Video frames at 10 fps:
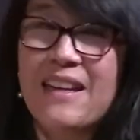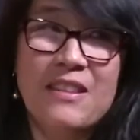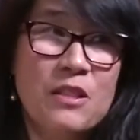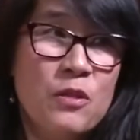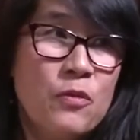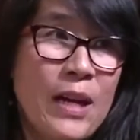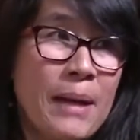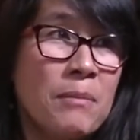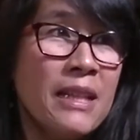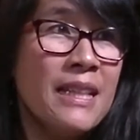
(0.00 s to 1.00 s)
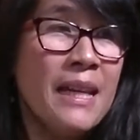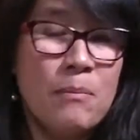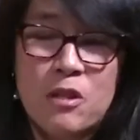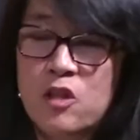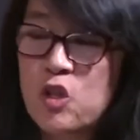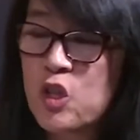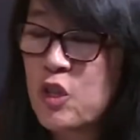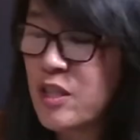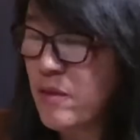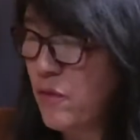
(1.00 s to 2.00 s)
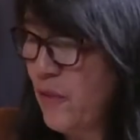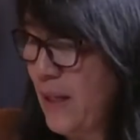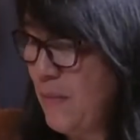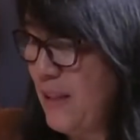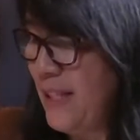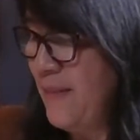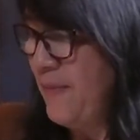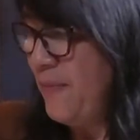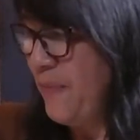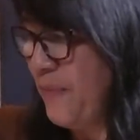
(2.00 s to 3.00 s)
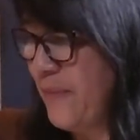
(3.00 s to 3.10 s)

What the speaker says: And this family named the Chilton family